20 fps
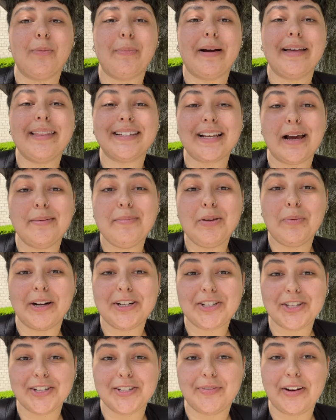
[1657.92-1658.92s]
by the time you
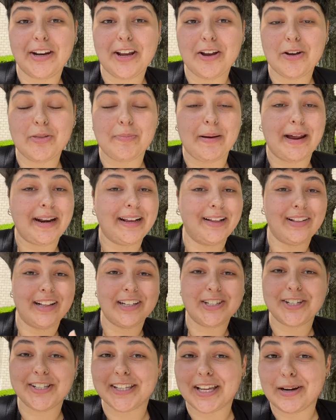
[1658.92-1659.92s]
watch this video, the bedding
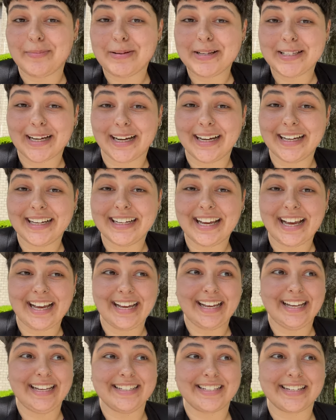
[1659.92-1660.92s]
collection is going to be done,
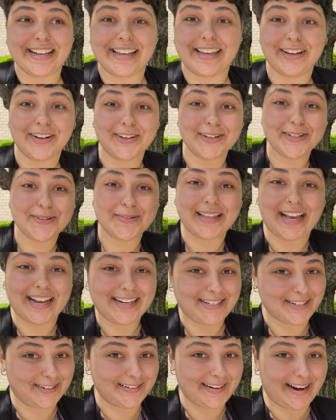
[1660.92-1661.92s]
and here's what
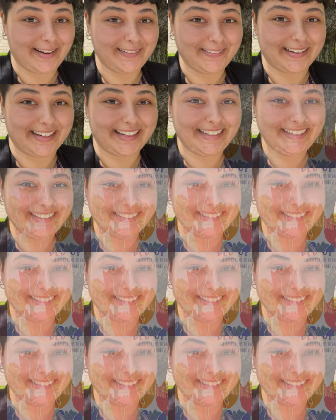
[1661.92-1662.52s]
that turned out like.